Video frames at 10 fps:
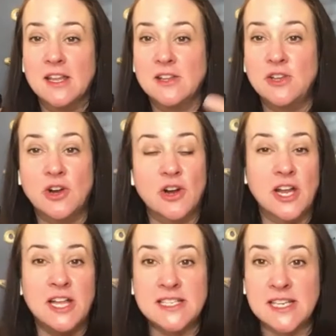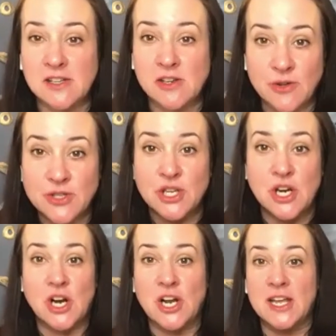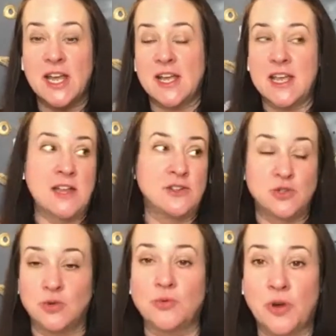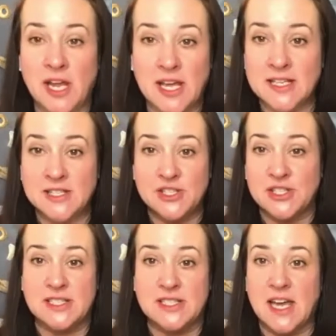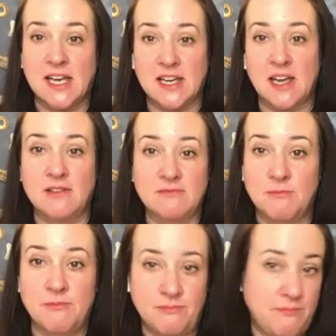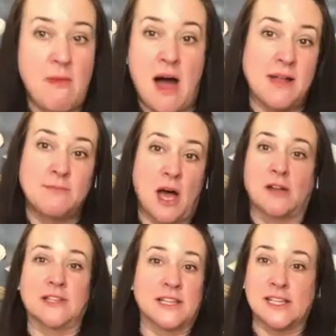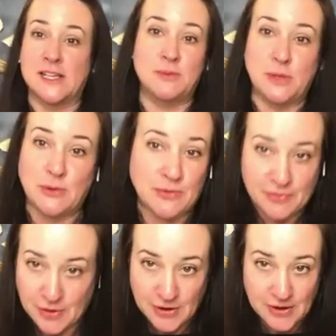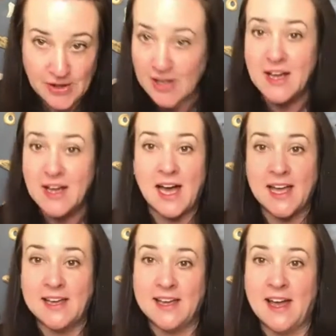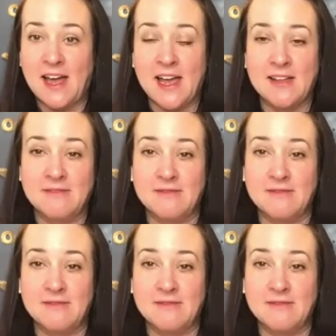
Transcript: your Indian culture and jewelry is just like mind-bogglingly beautiful. I